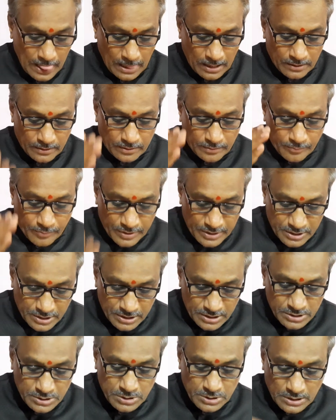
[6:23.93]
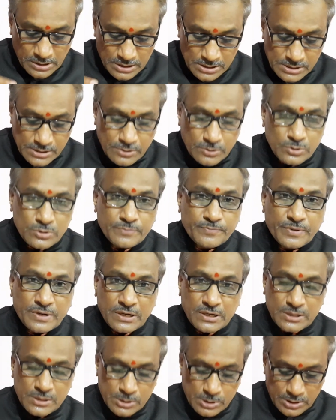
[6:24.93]
The British received
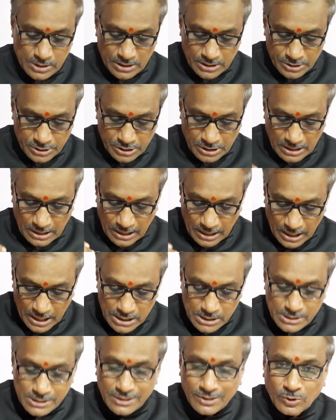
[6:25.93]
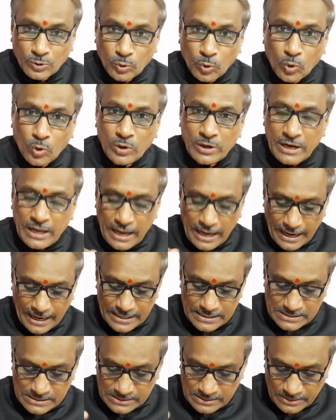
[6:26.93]
pronunciation is known
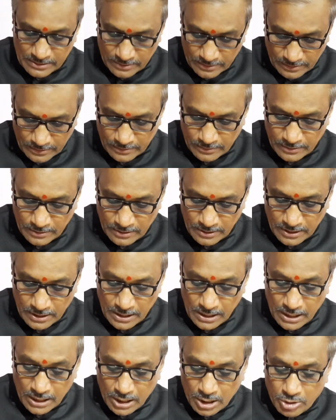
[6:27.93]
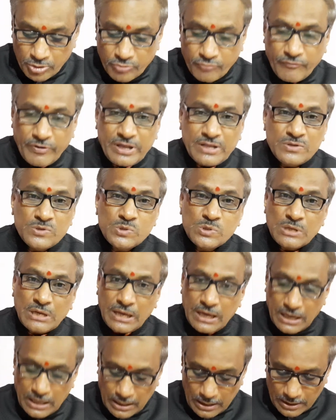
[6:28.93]
as the Queen's
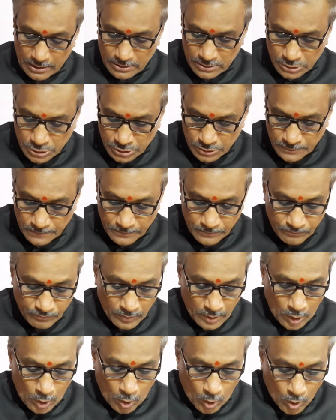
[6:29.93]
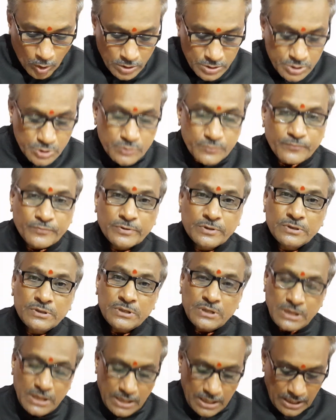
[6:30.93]
English,
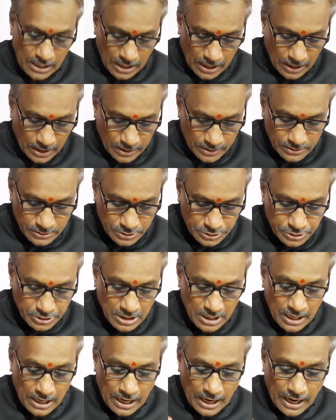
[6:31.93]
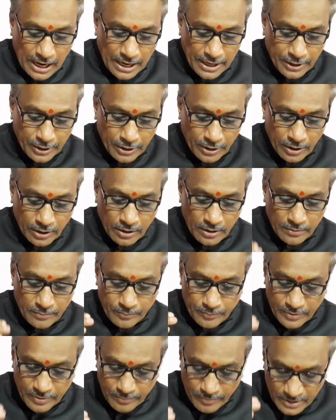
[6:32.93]
Oxford English, and the
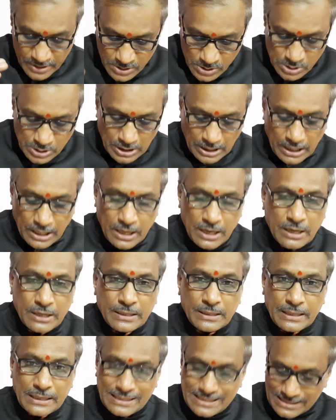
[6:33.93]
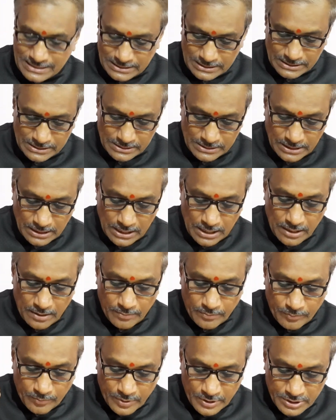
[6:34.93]
BBC, that is
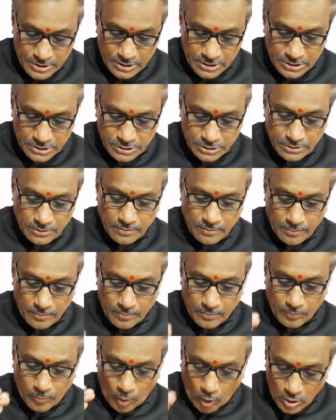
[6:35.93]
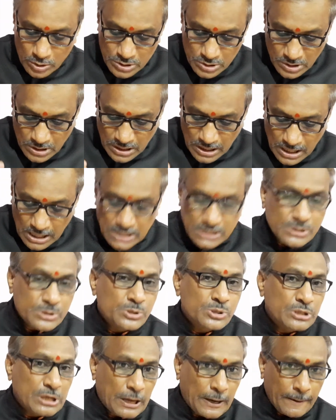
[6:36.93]
British
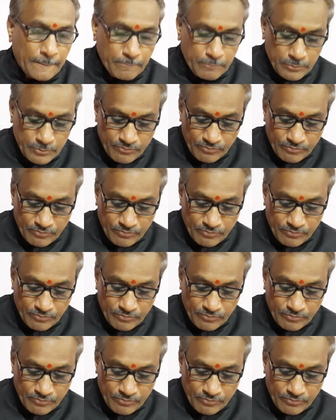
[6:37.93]
Broadcasting